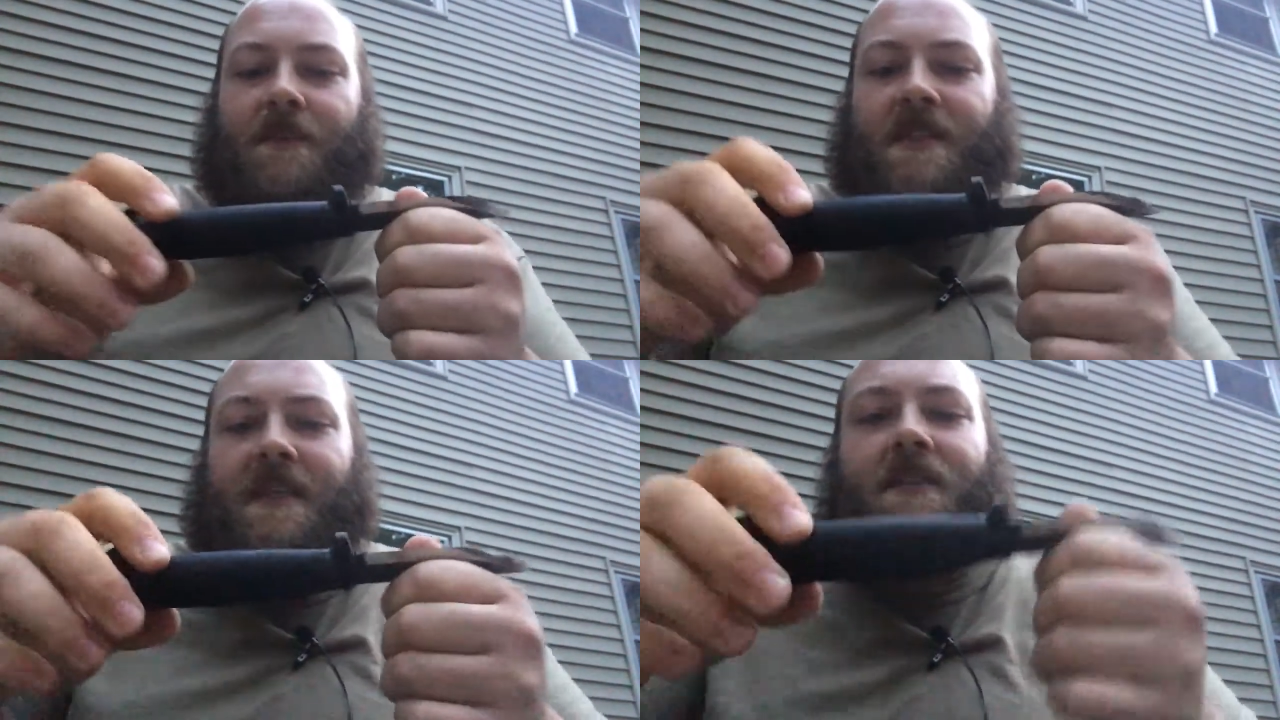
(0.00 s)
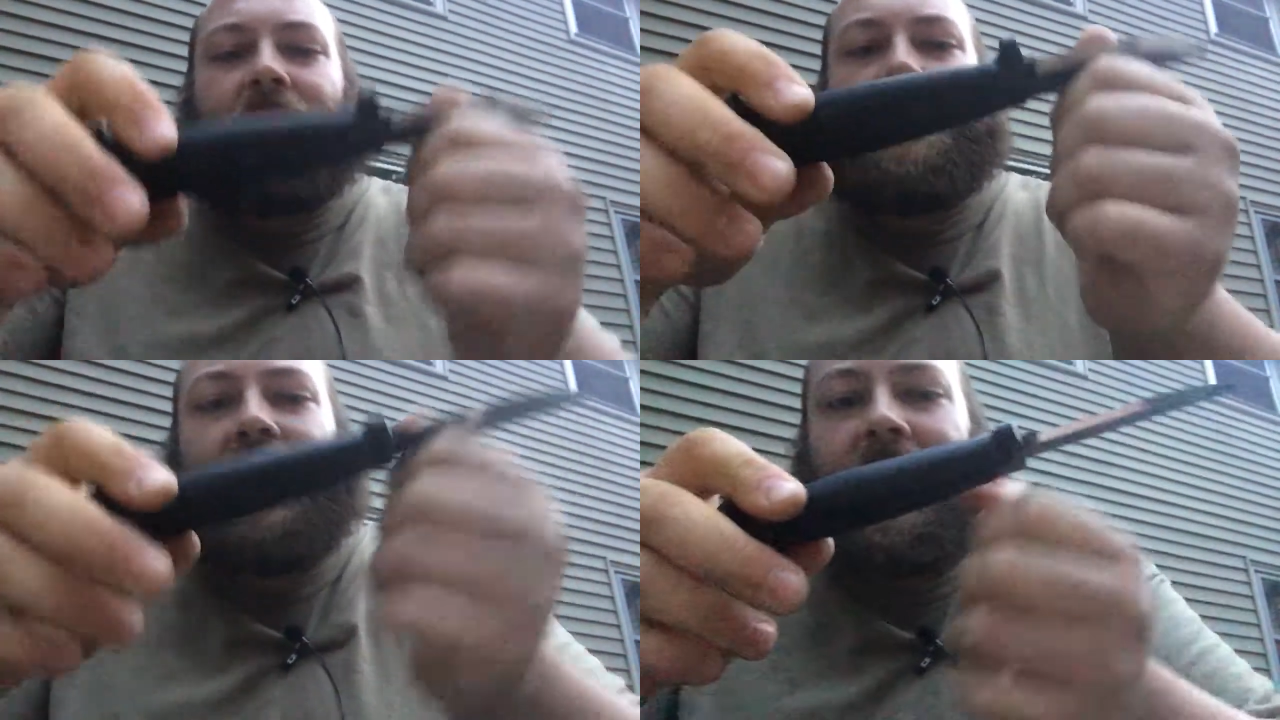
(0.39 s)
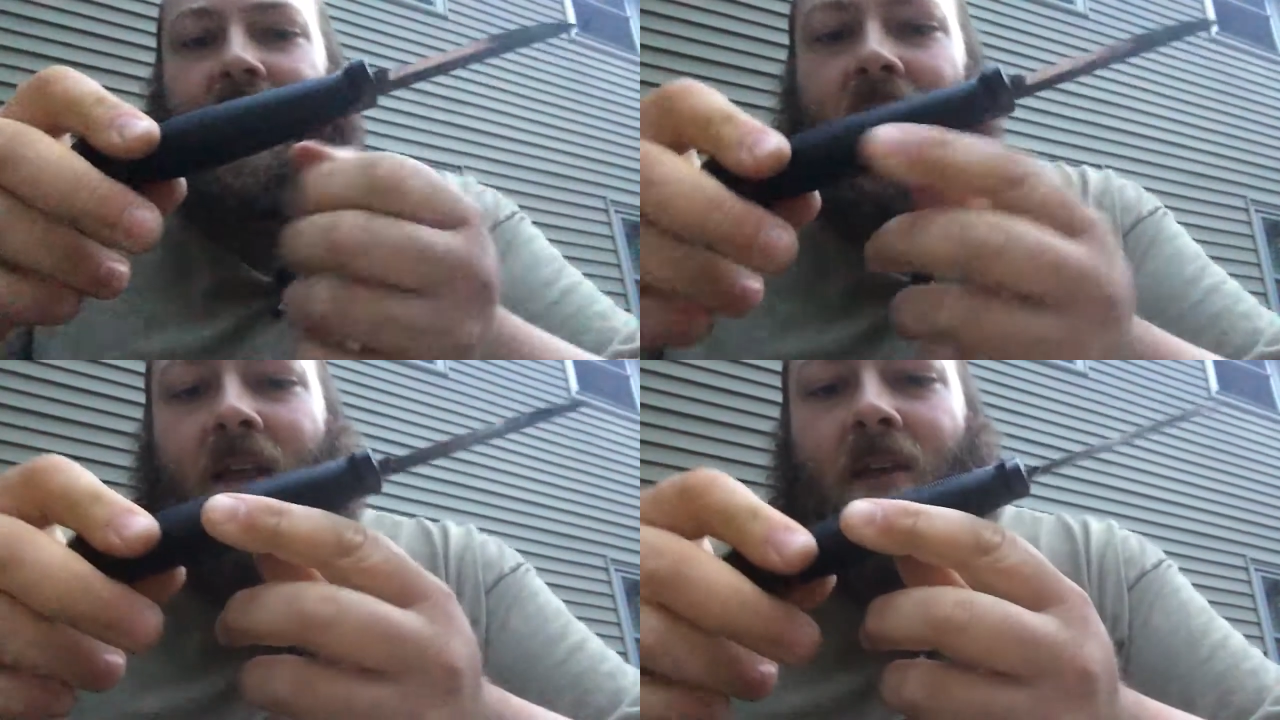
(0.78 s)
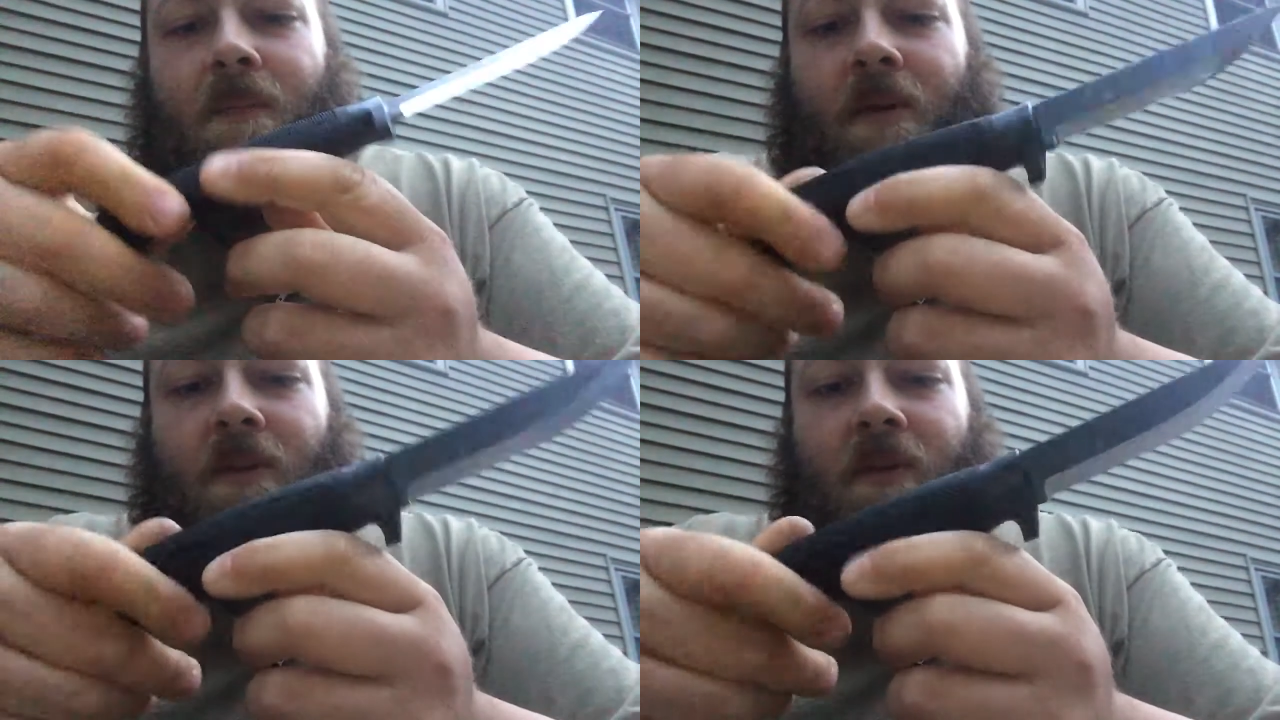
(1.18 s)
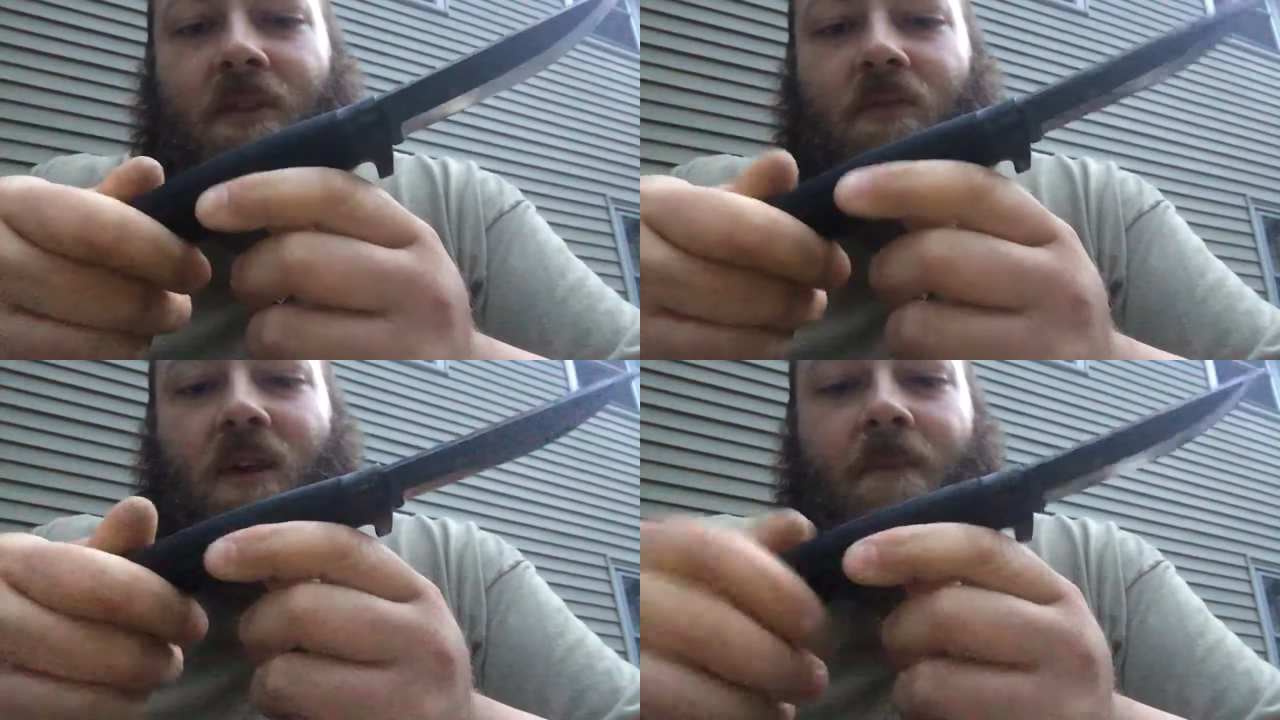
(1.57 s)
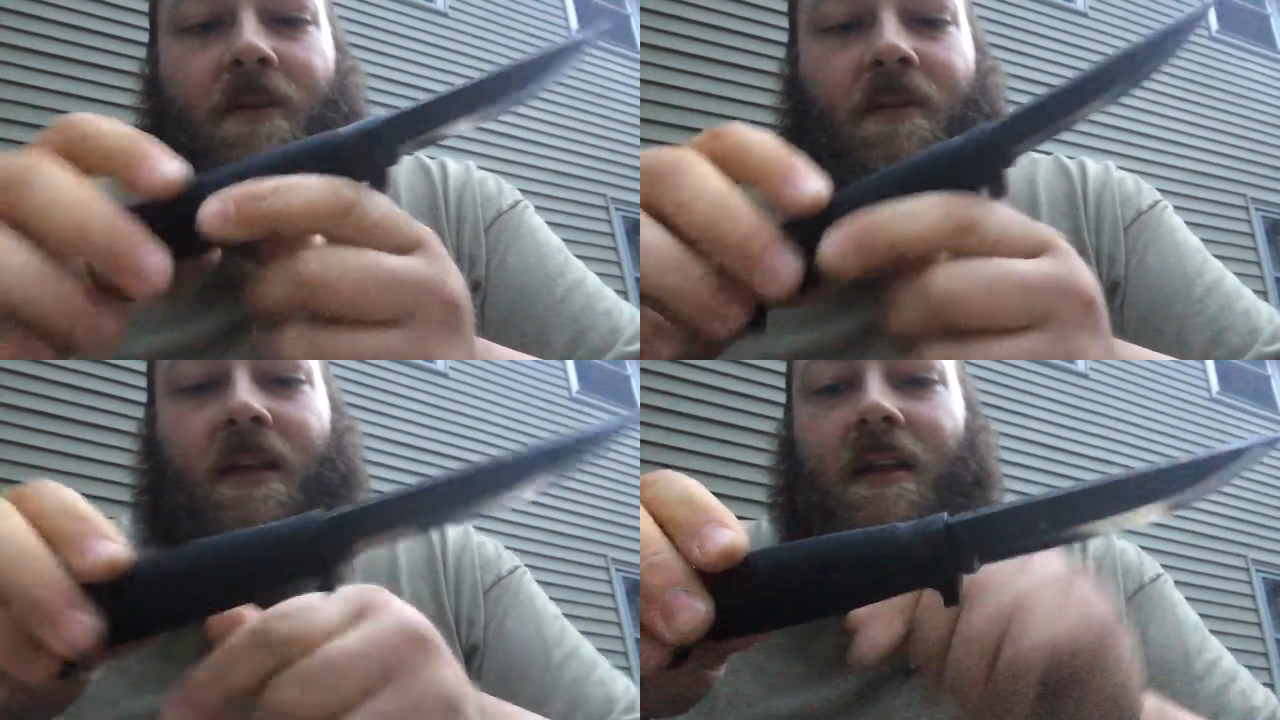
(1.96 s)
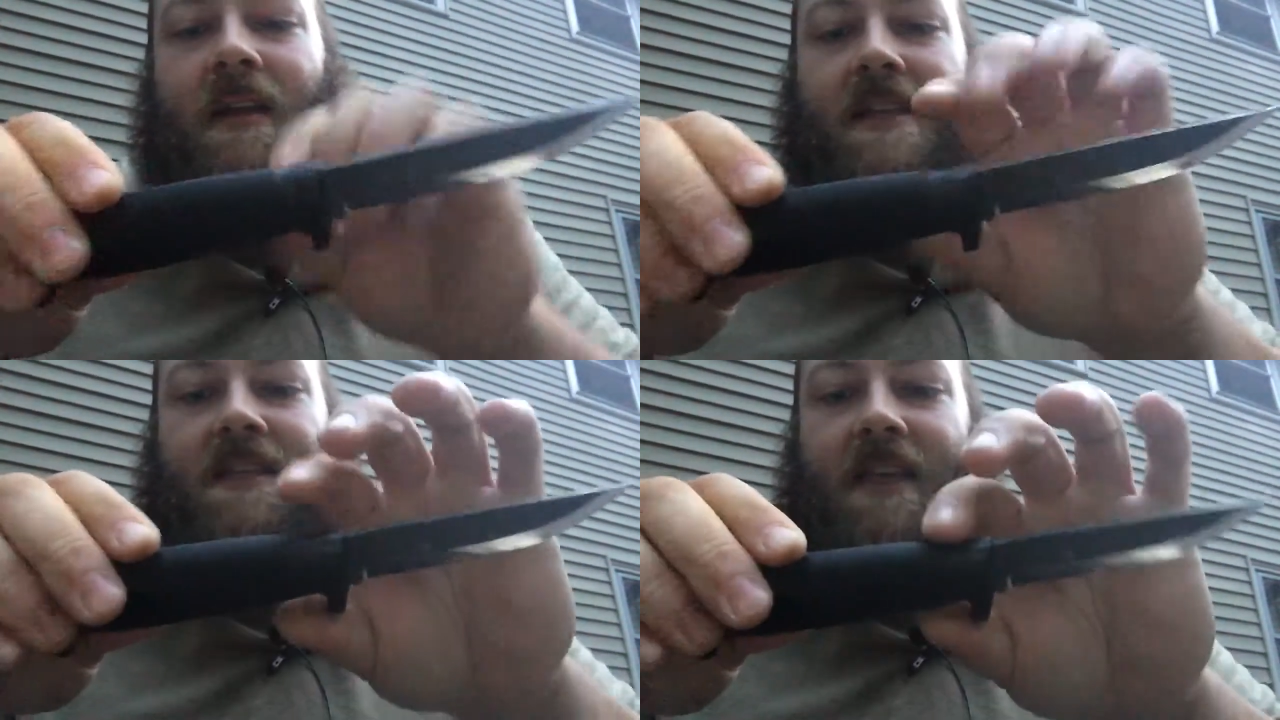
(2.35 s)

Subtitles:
up and down the blade. But with the rubberized